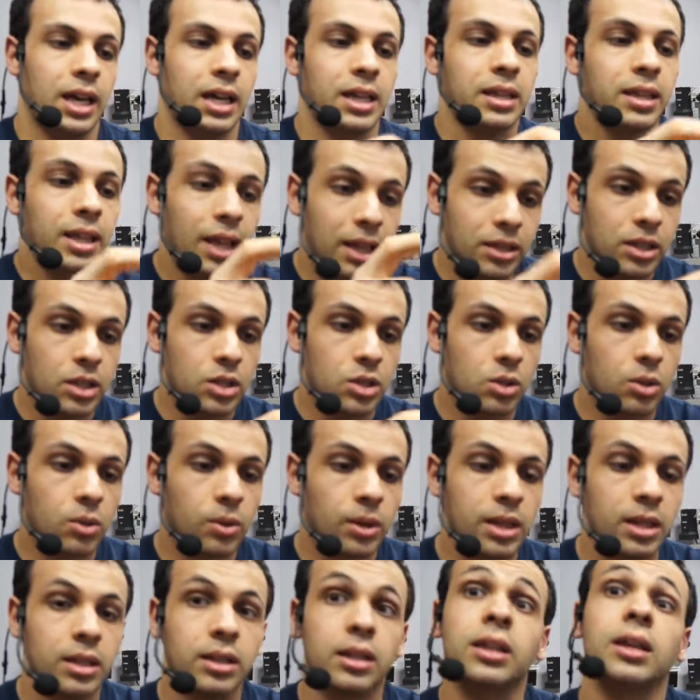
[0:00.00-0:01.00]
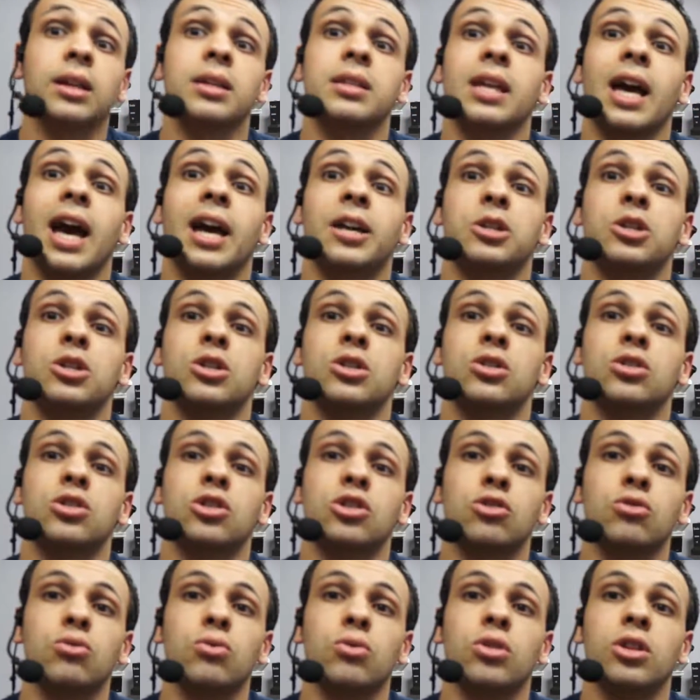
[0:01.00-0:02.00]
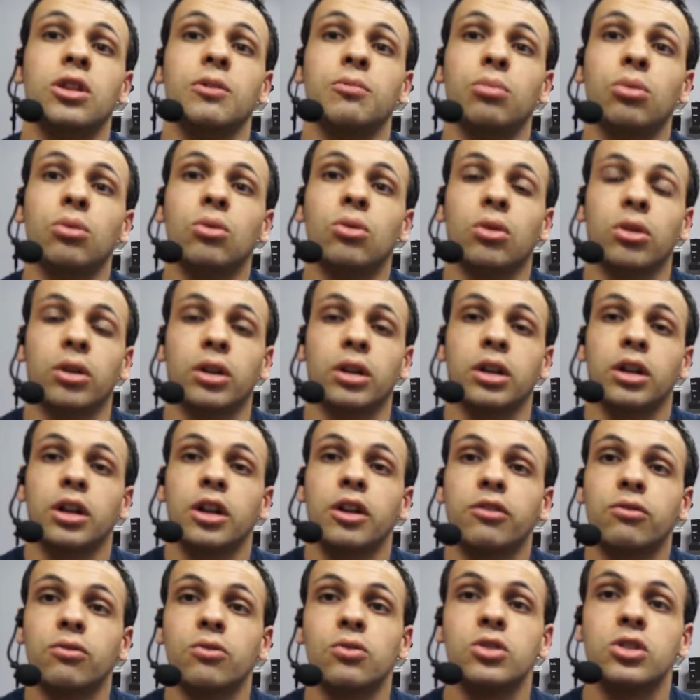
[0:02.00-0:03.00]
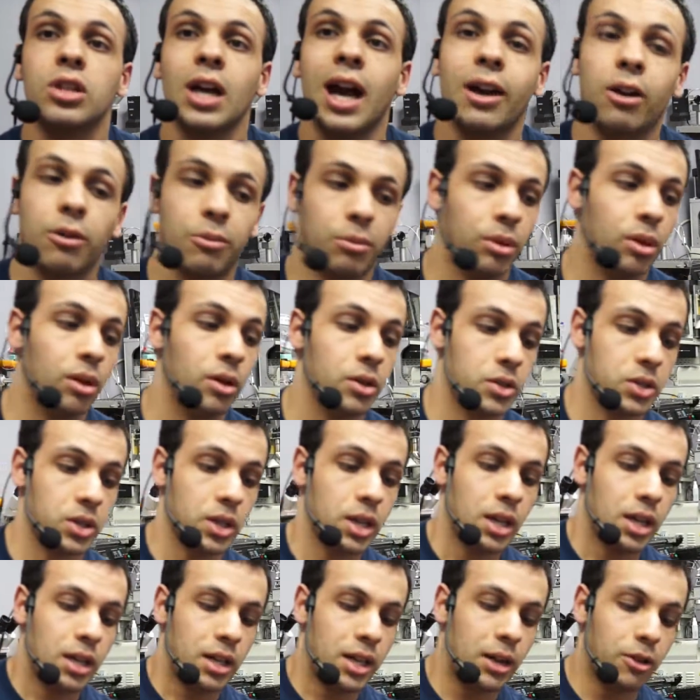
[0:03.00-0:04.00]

And then this green thing attaches to the board through solder balls.